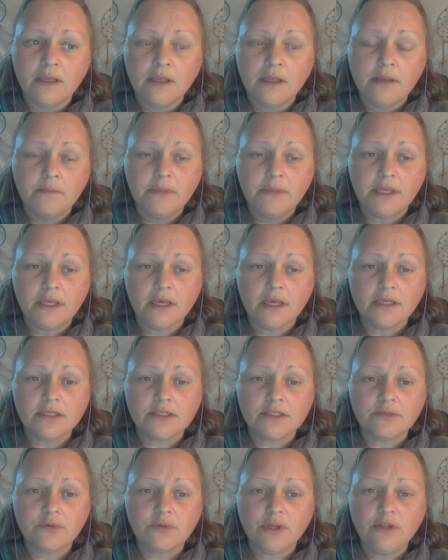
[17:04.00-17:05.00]

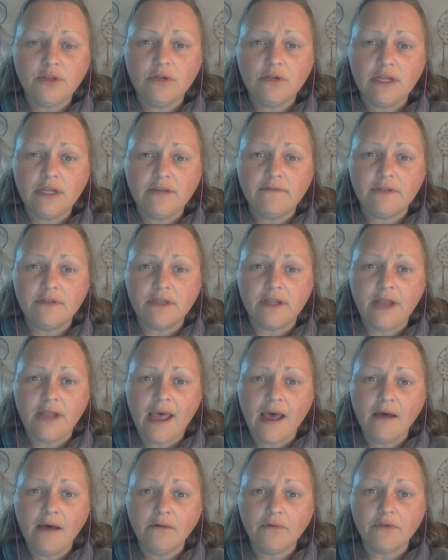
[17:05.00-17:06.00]
Because when you live in the now,